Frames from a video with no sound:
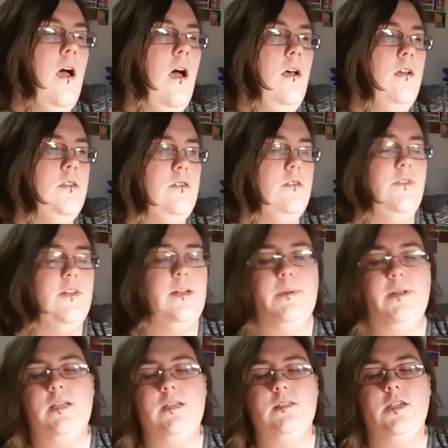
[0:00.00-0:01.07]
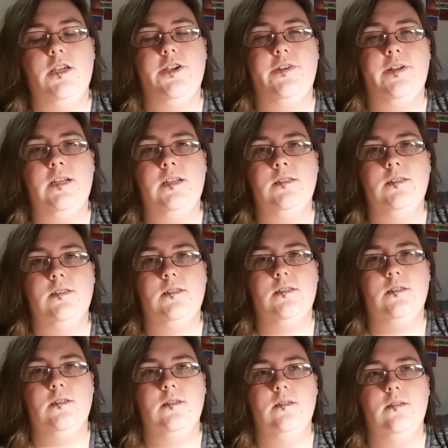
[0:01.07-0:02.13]
Also, if anybody is curious,
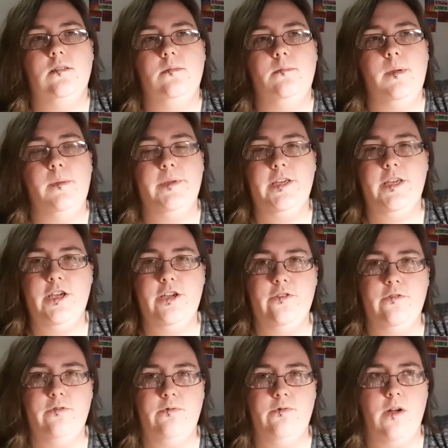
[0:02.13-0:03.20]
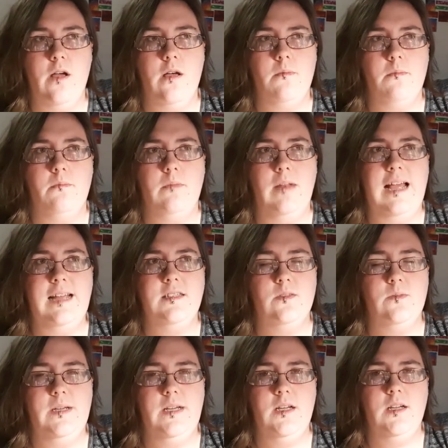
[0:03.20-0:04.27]
Mimikyu from last
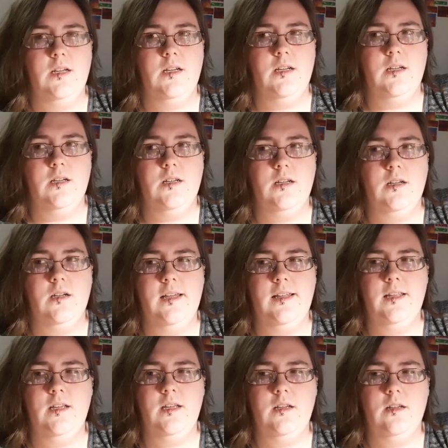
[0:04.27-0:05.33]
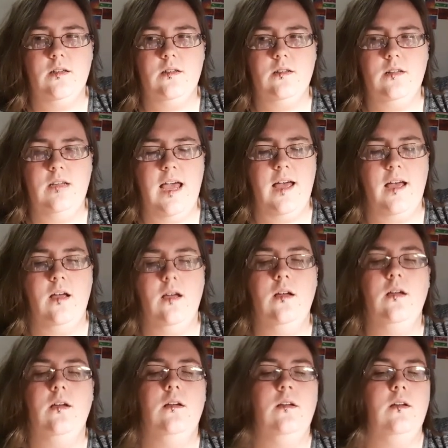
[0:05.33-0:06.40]
week, I think, yeah,
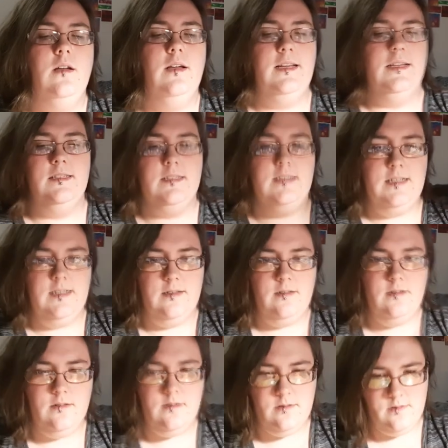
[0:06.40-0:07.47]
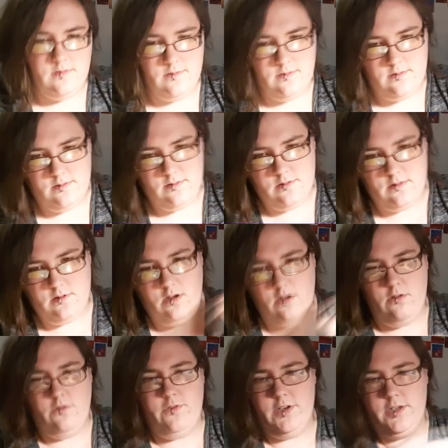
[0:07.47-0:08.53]
is sitting
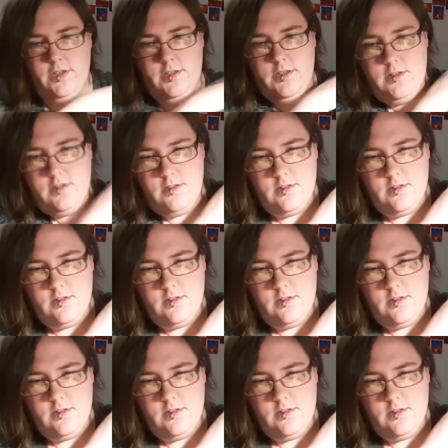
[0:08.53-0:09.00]
over